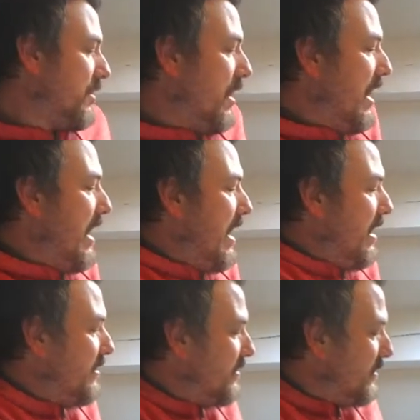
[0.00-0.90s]

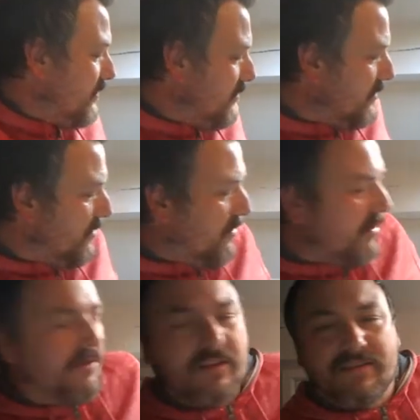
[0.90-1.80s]
And
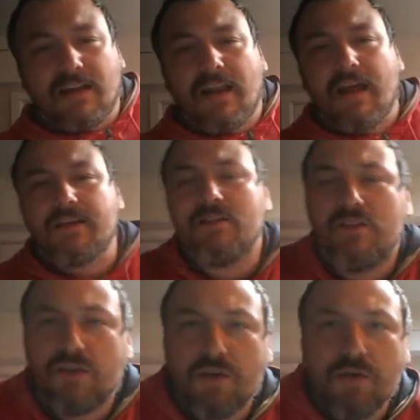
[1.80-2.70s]
the things I like to
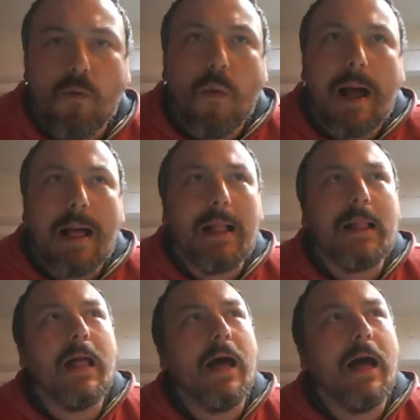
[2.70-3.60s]
do,
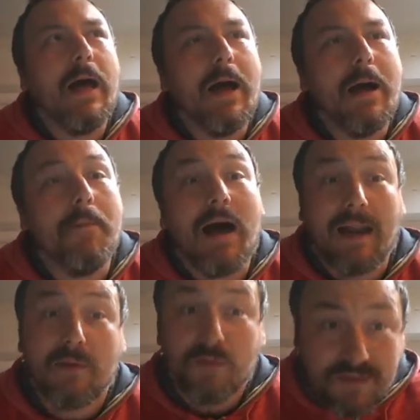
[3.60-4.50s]
well, I
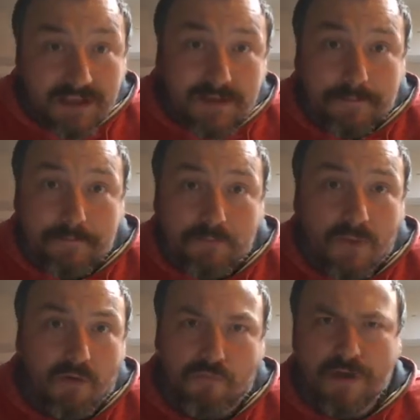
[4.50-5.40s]
like music.
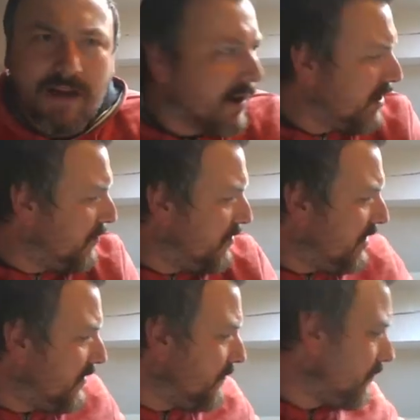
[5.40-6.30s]
I really like music.